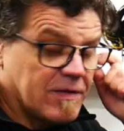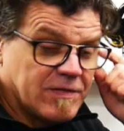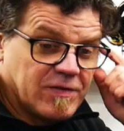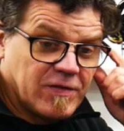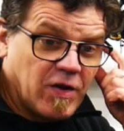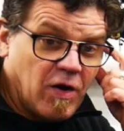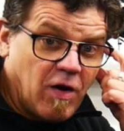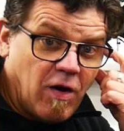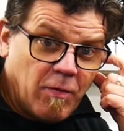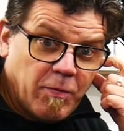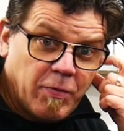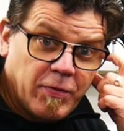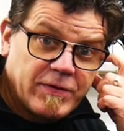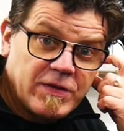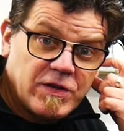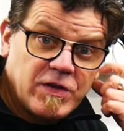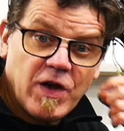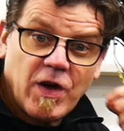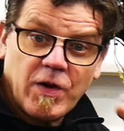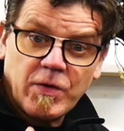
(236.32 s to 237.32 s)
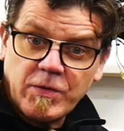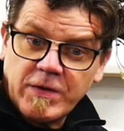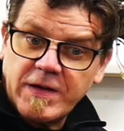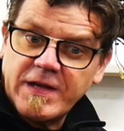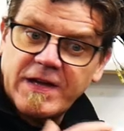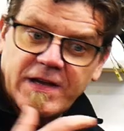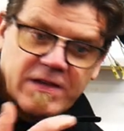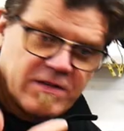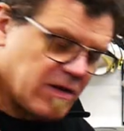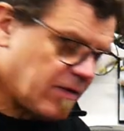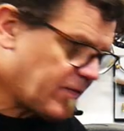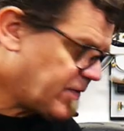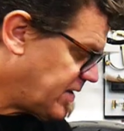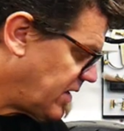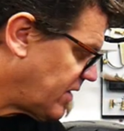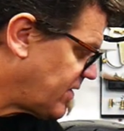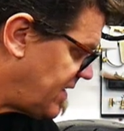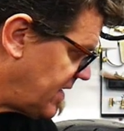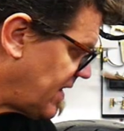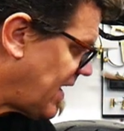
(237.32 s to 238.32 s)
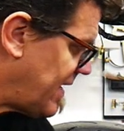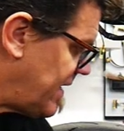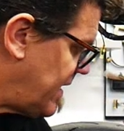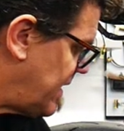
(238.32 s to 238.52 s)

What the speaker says: top yoke is obviously, I think that